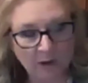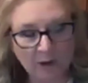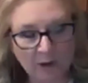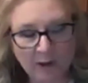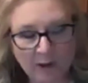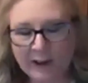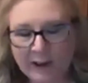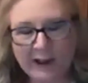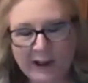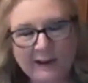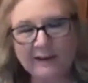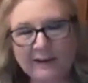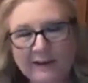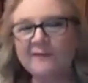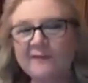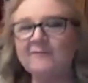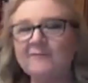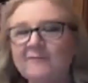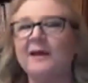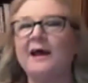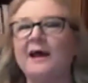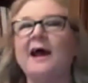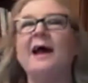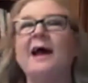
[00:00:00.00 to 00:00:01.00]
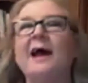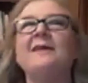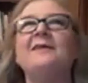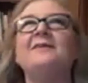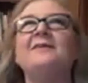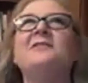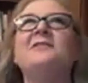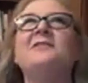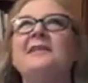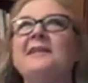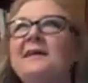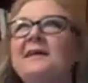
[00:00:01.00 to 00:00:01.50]
i love it i just
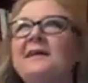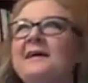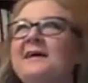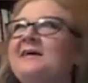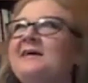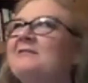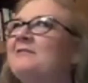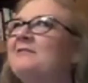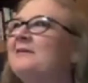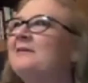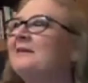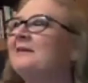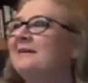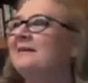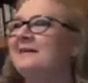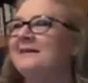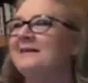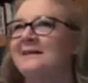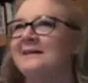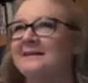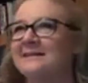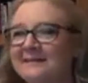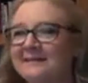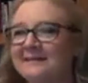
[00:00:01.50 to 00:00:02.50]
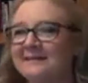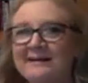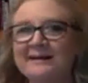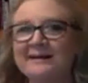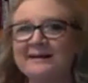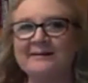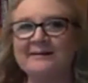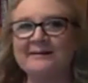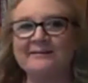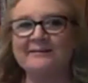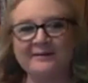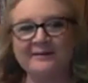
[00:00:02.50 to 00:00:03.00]
love
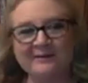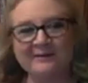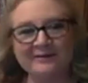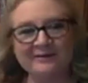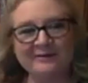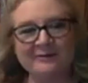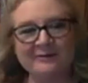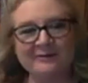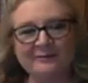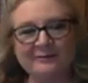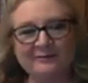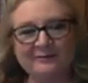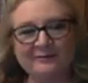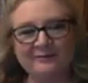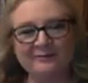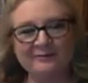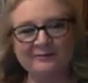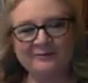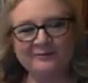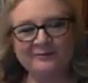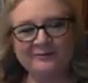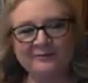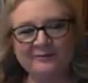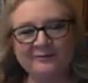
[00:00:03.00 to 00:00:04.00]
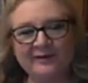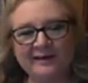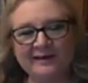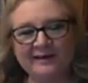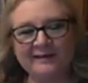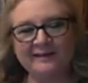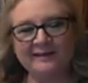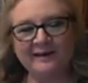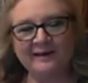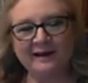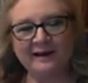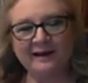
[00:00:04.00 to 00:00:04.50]
love hearing you you say
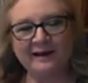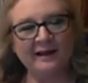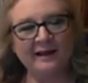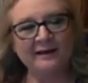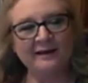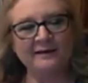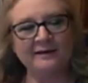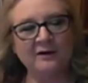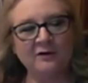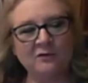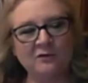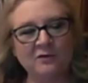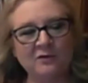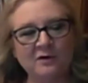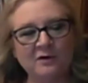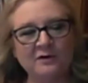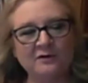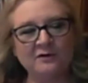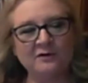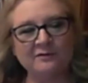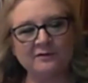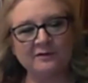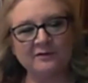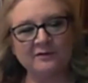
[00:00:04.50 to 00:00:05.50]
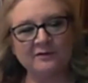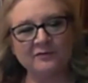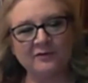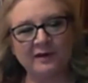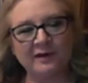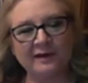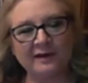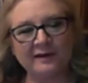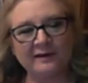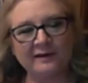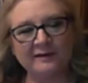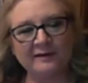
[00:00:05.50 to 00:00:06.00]
that i didn't know what you were going to
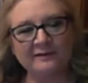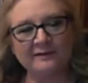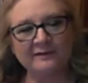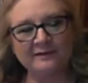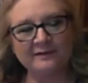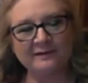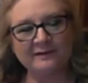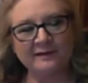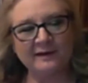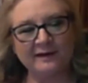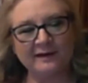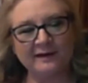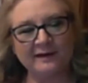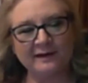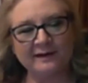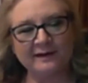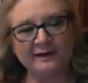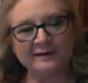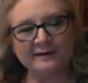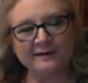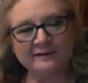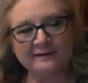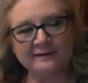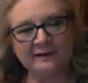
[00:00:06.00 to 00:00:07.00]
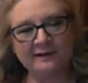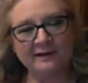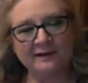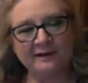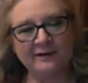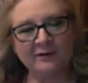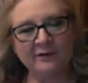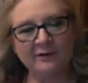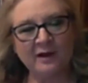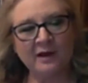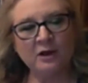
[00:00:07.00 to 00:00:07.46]
say to that so